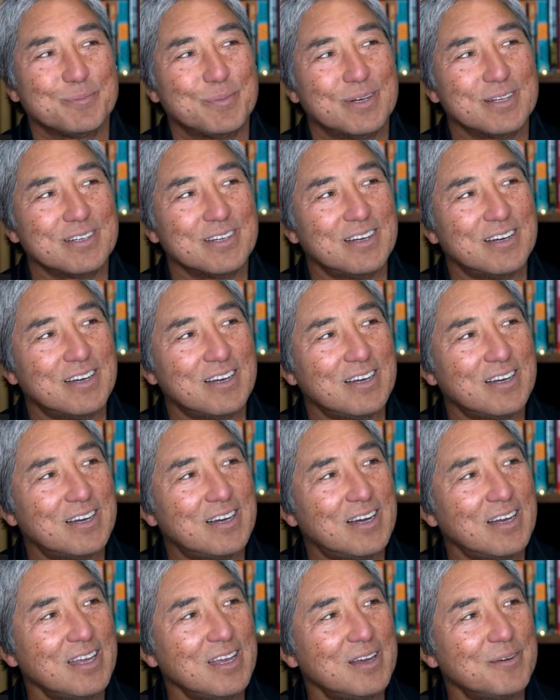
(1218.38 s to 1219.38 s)
But
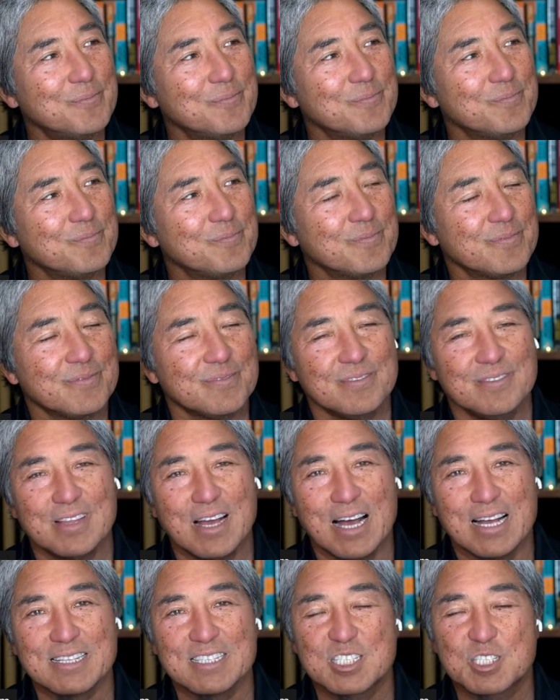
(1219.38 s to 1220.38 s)
I am
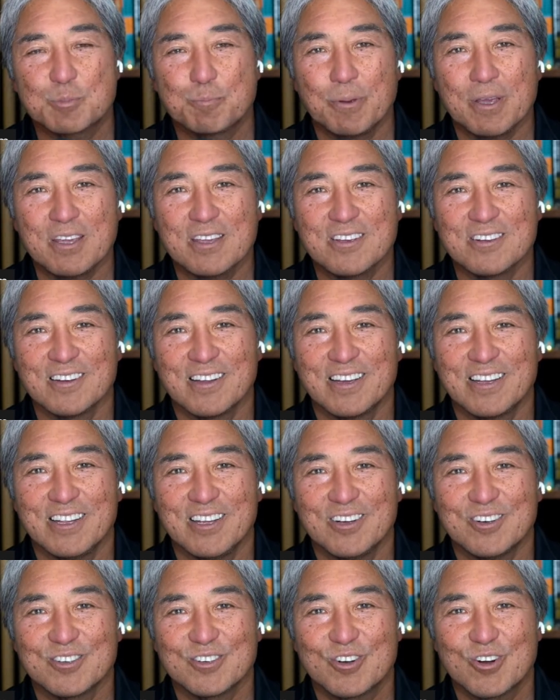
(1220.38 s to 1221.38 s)
not
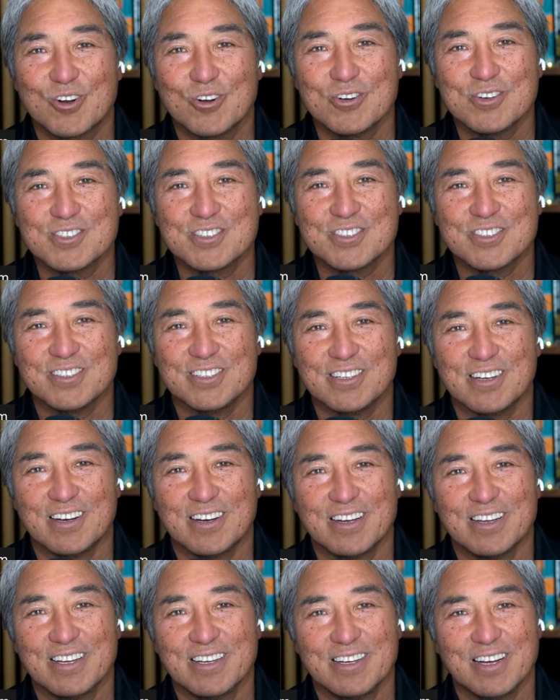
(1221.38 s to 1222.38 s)
speculating on currency.
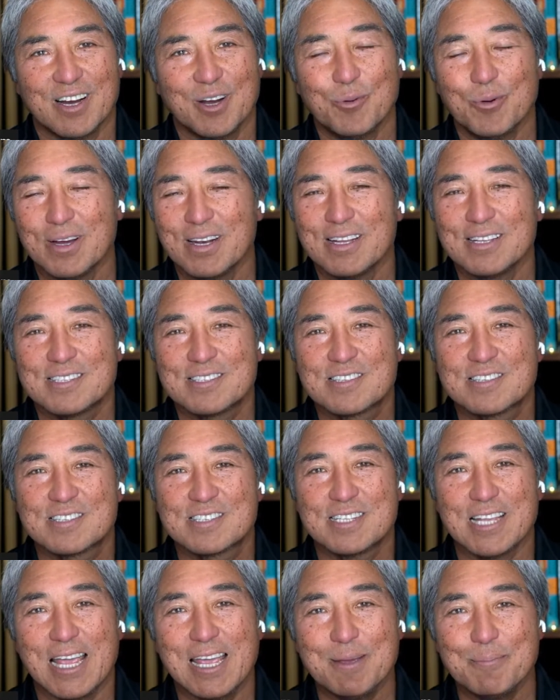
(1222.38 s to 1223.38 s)
I want a
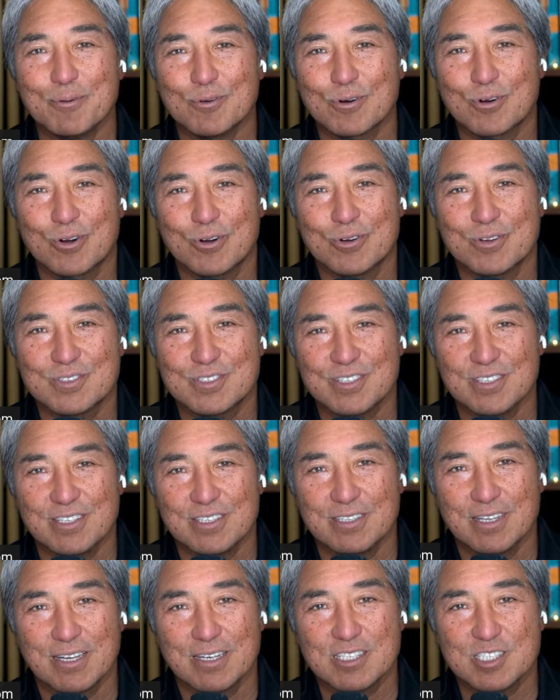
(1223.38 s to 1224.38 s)
stable
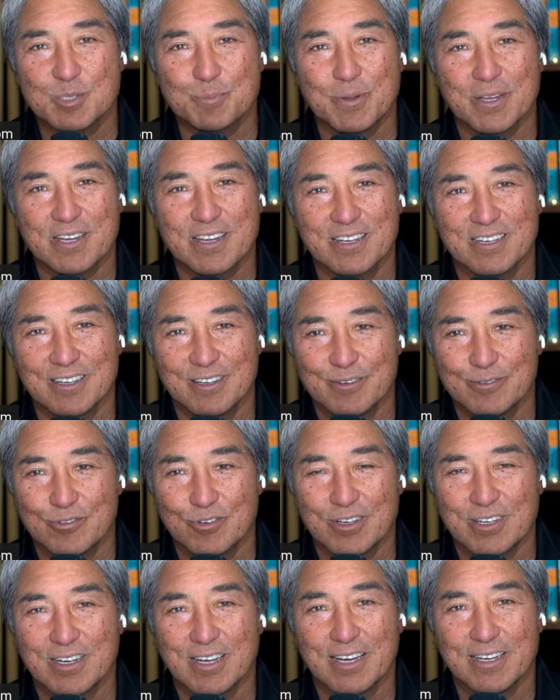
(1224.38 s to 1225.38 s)
currency, not a speculative
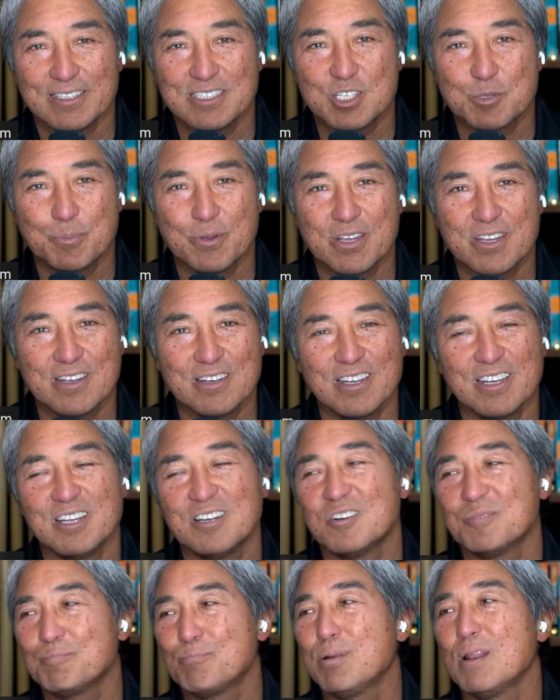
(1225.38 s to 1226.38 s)
one. I
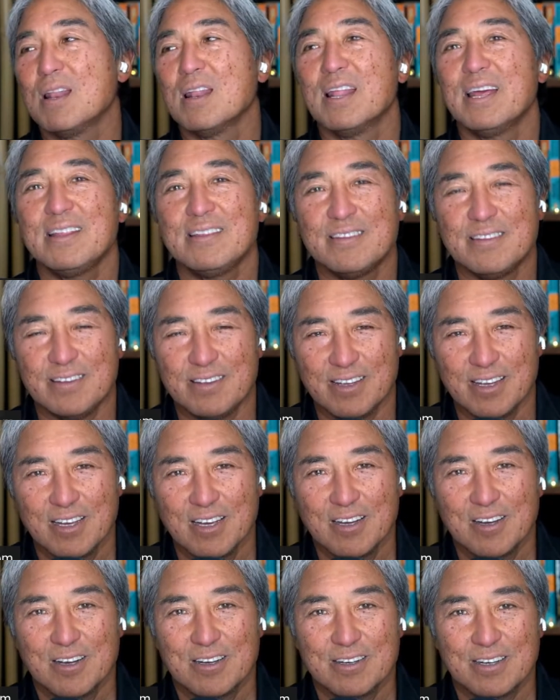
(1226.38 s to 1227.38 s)
speculate plenty
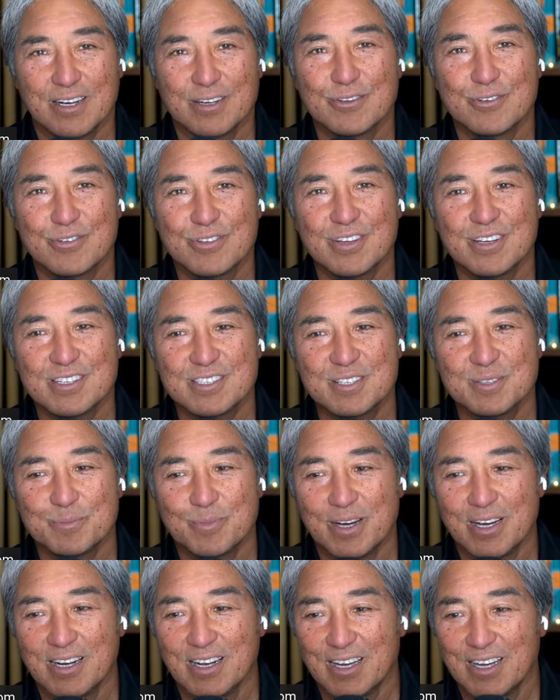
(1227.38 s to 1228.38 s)
on other things in
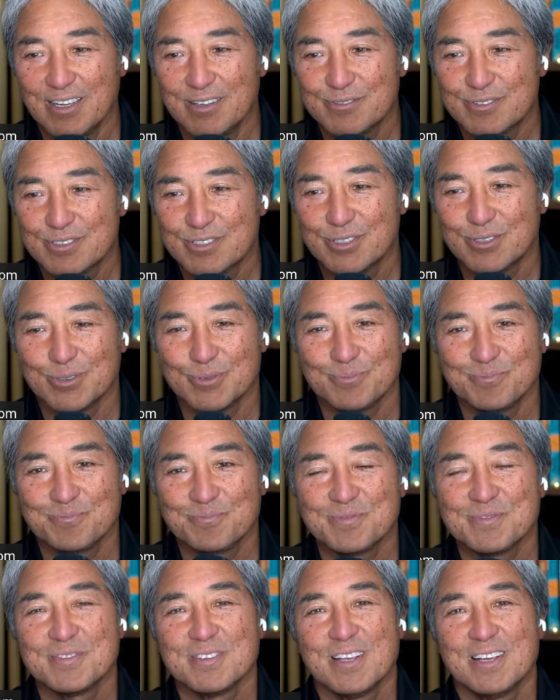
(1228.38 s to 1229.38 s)
my life. So
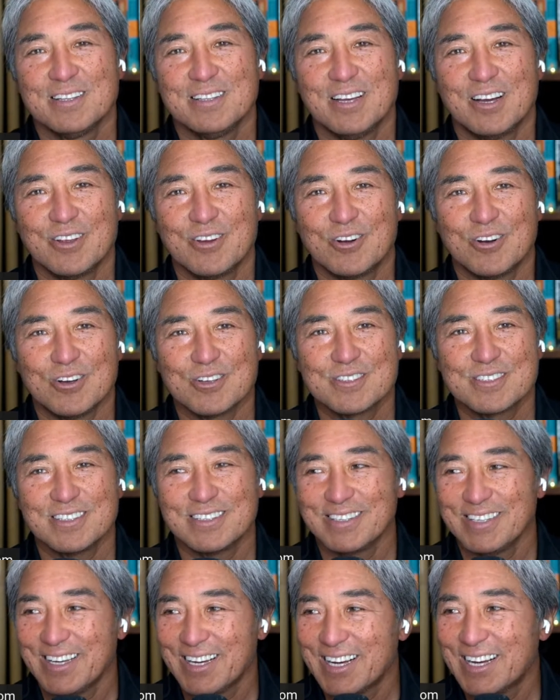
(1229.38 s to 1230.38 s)
now you're all
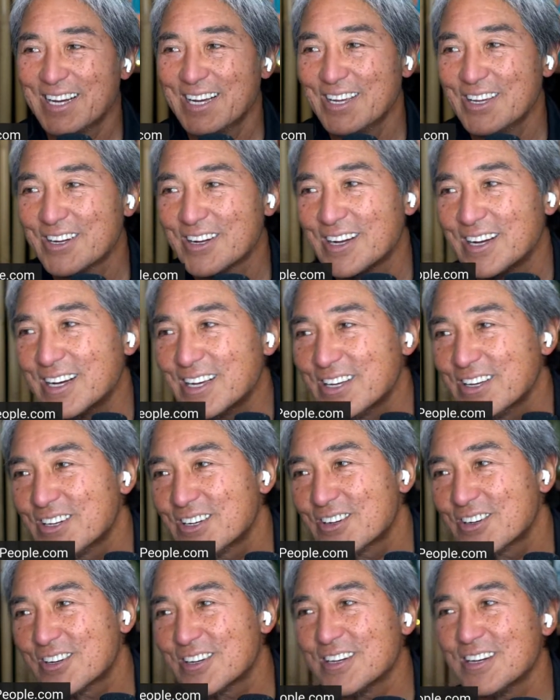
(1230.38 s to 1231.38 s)
saying, yeah, you got,
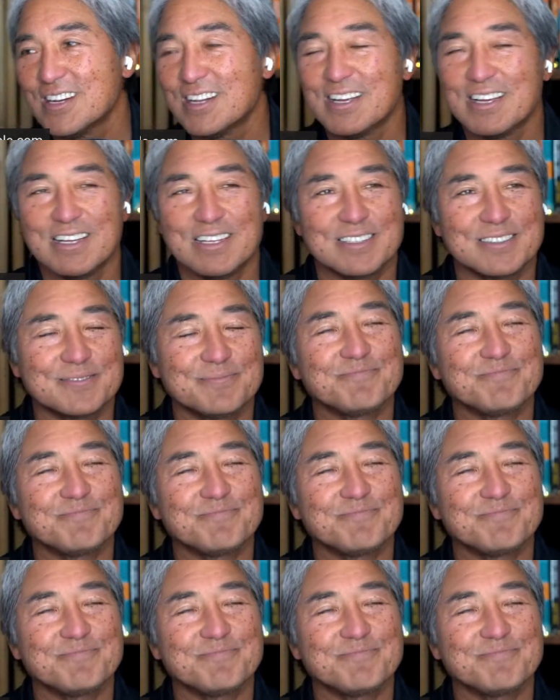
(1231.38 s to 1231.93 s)
you're like,